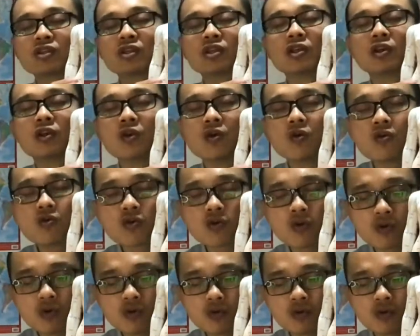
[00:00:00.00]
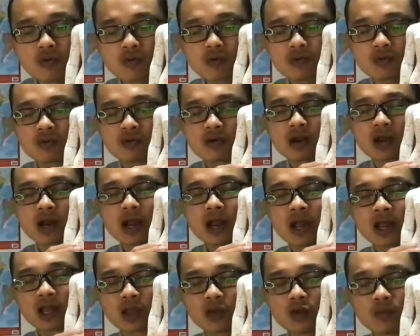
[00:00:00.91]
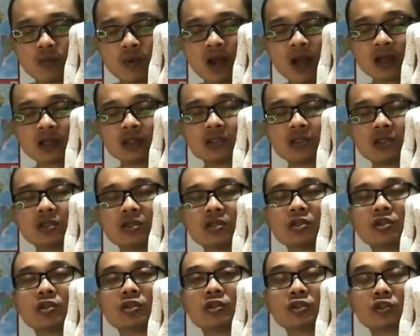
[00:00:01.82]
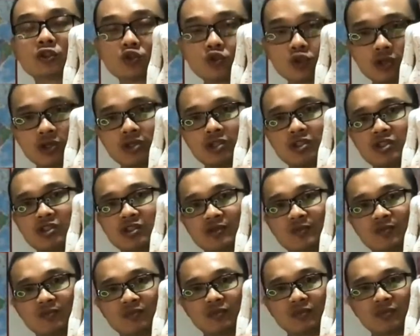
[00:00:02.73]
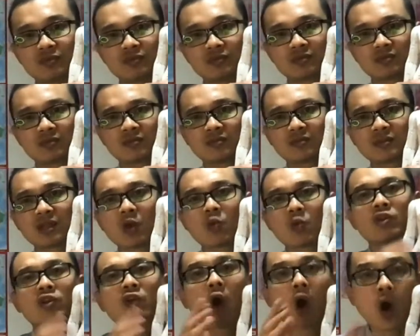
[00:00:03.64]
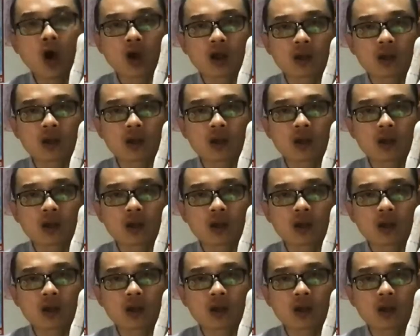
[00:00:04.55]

a local acupuncture strategy. What we talk